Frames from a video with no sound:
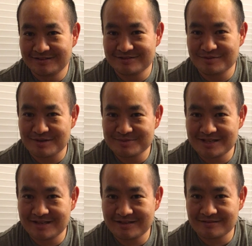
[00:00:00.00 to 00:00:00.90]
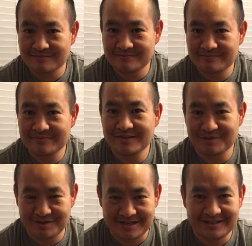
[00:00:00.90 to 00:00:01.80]
You see what I'm saying here?
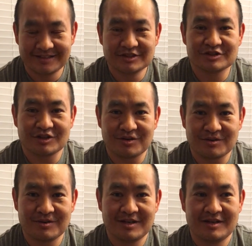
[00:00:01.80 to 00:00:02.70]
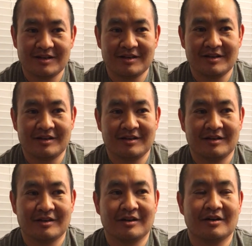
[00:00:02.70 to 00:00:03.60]
Okay, so
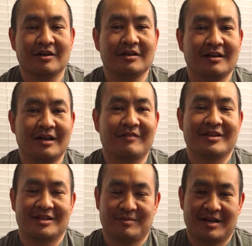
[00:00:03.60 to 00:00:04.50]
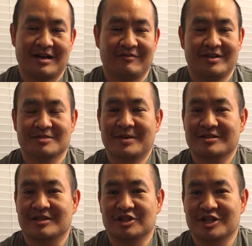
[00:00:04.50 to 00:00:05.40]
everything we have is
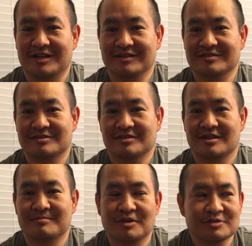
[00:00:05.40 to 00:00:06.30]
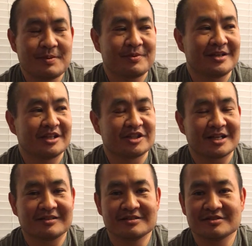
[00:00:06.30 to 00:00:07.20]
based on checklists. Most people think
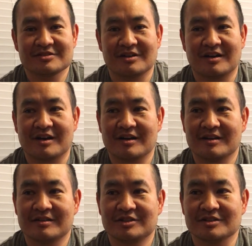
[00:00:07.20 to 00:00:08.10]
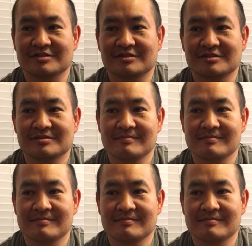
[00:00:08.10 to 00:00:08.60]
checklists are just